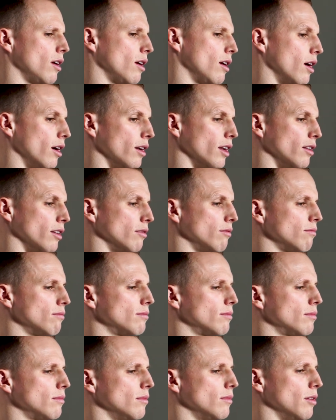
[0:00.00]
And
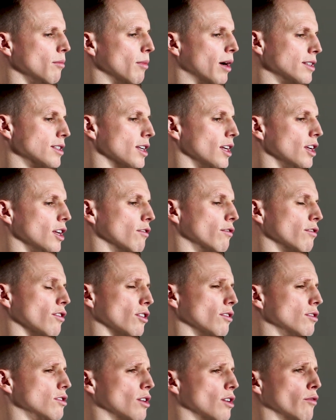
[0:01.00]
it might take you
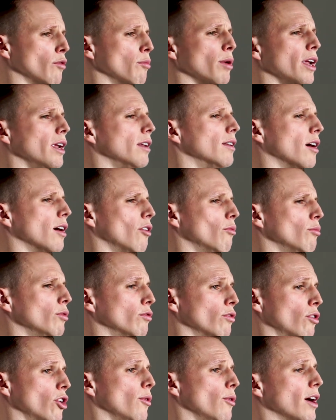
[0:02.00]
to have a breakdown
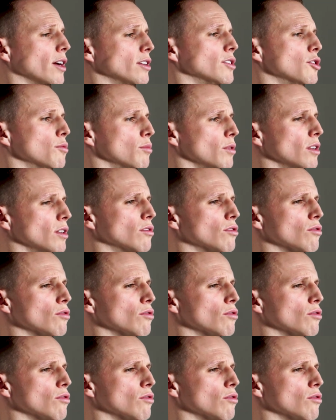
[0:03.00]
before you actually speak to